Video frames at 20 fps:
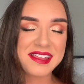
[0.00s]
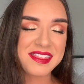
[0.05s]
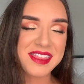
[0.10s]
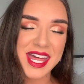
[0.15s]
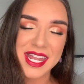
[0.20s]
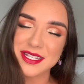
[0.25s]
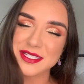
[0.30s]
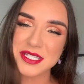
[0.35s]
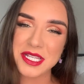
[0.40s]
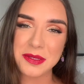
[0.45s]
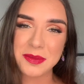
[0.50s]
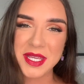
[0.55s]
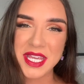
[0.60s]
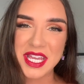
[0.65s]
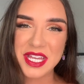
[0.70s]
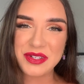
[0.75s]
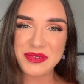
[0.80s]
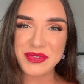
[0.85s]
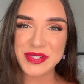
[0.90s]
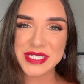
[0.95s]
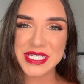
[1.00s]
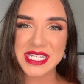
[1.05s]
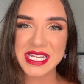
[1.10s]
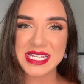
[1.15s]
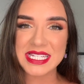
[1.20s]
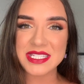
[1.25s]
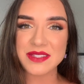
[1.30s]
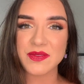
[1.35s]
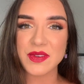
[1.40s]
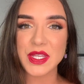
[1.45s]
that is going to be it for
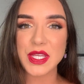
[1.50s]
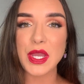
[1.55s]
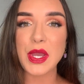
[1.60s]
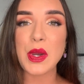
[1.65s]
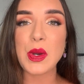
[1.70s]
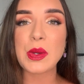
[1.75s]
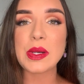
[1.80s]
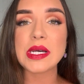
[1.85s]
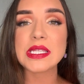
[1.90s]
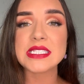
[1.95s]
today's video.